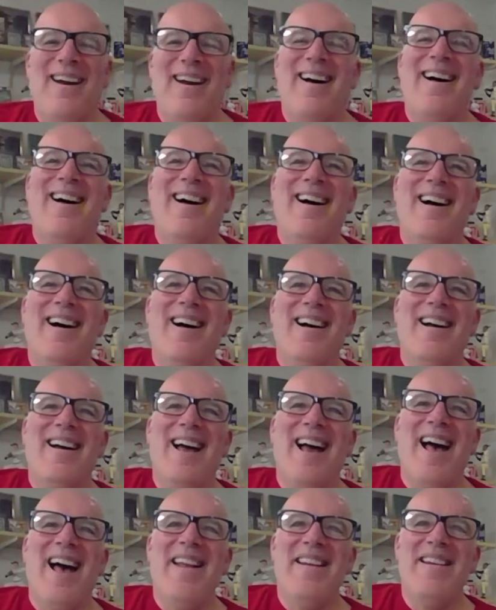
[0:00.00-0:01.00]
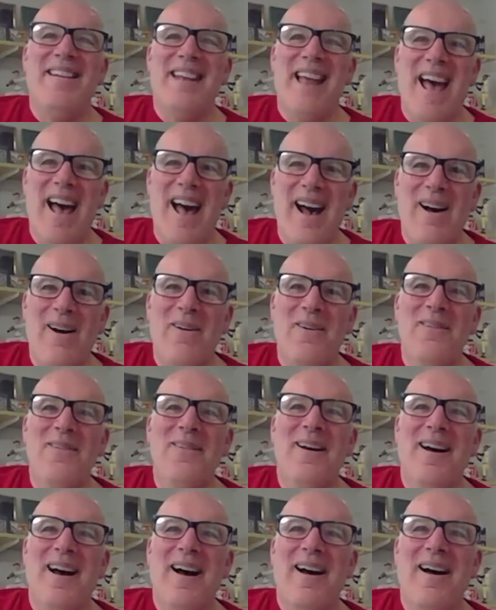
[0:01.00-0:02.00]
And
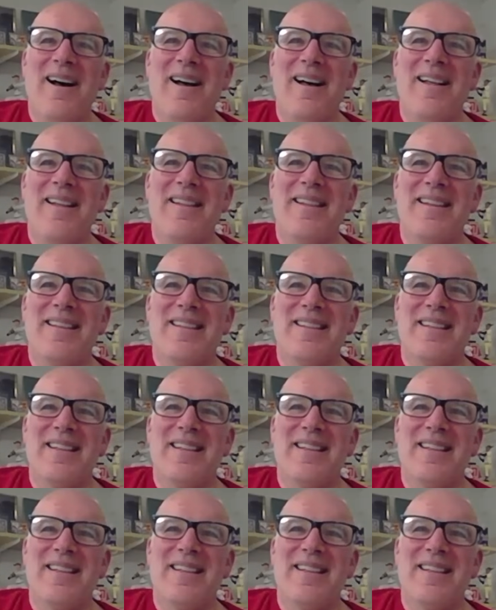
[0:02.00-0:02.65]
now this